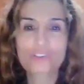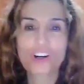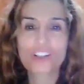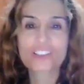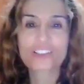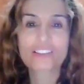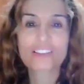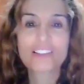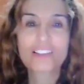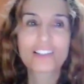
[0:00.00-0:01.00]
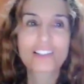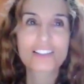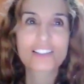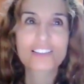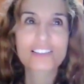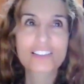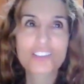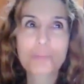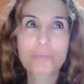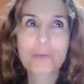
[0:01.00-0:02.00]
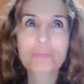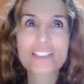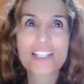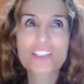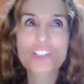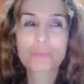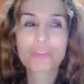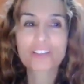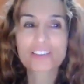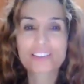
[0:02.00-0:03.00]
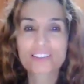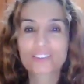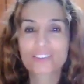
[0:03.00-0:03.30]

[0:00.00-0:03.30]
got such a big potential, because